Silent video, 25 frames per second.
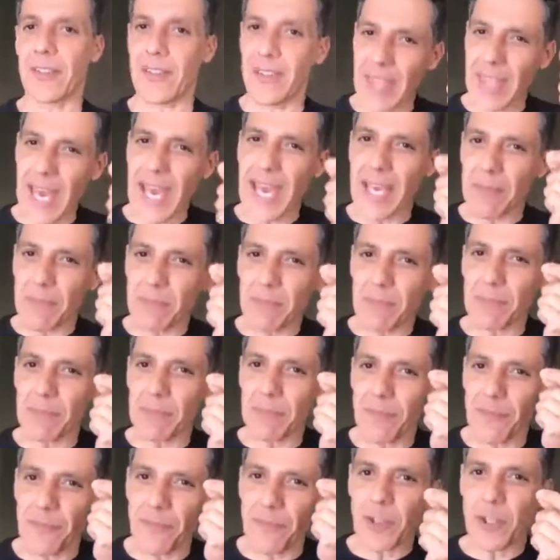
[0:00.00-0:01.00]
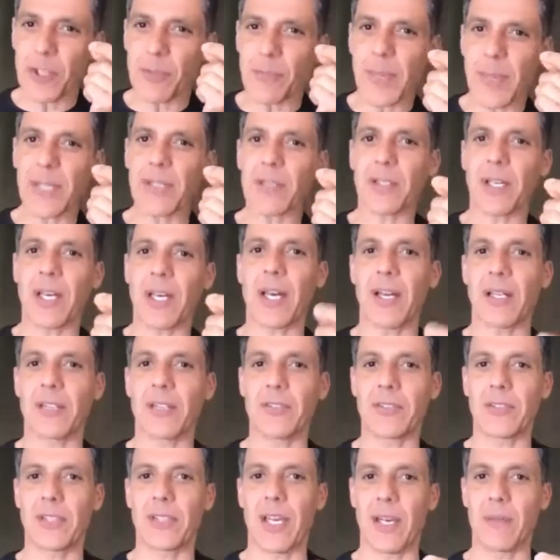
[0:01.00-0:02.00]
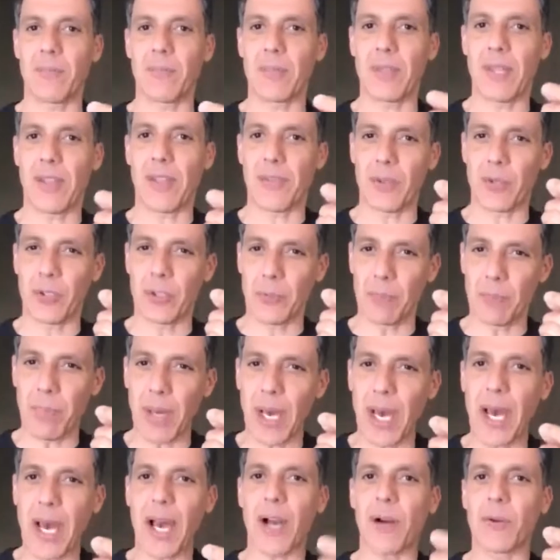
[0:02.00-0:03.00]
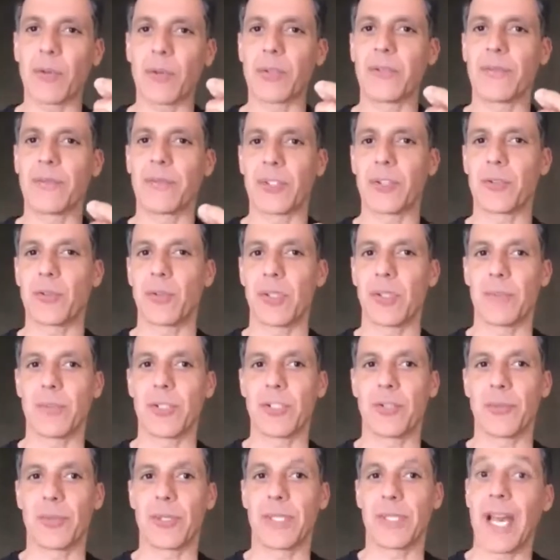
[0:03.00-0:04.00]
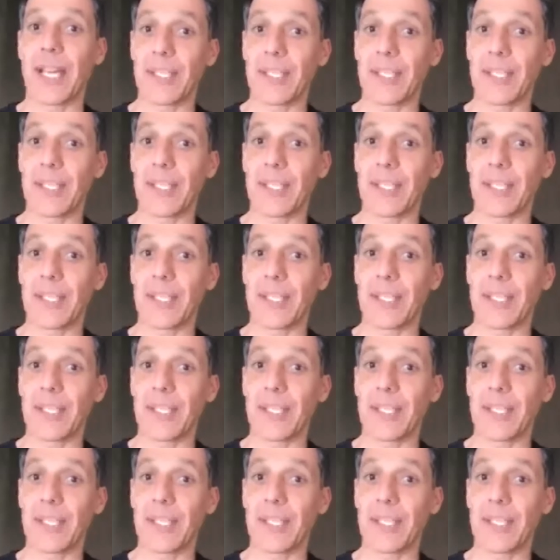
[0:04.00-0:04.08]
that fundamental concept that there is power in visual imagery,